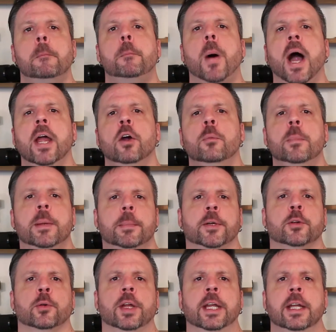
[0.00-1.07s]

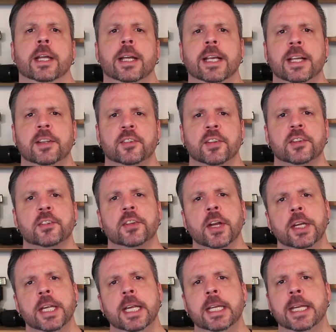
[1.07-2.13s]
Biomimicry is
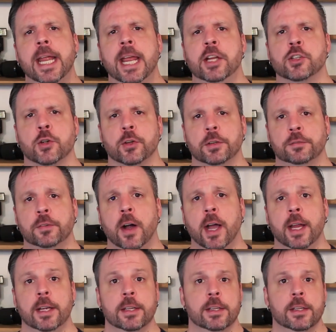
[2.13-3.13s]
studying nature to find